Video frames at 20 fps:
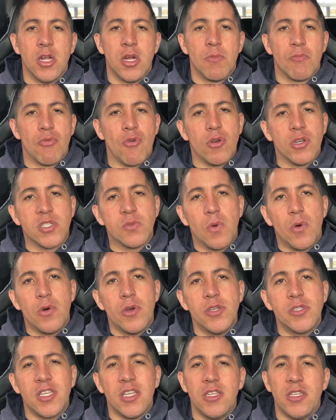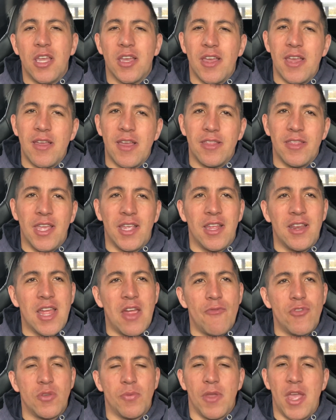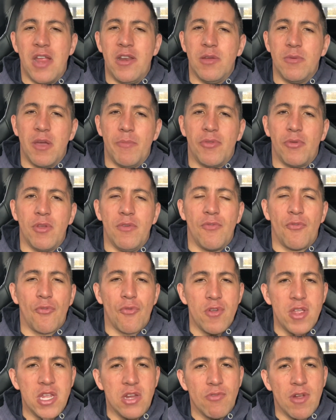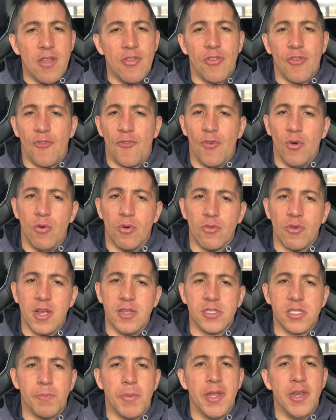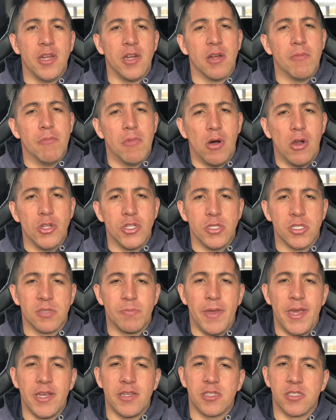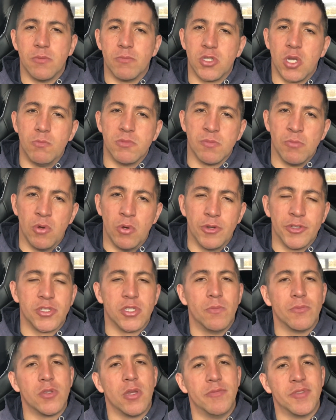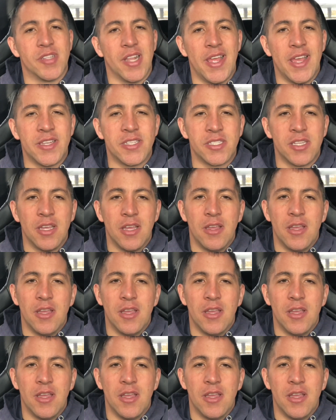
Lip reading: Price wise, they can average anywhere between $3 grand to $4 grand, depending on mileage and specs. Sometimes more, sometimes less.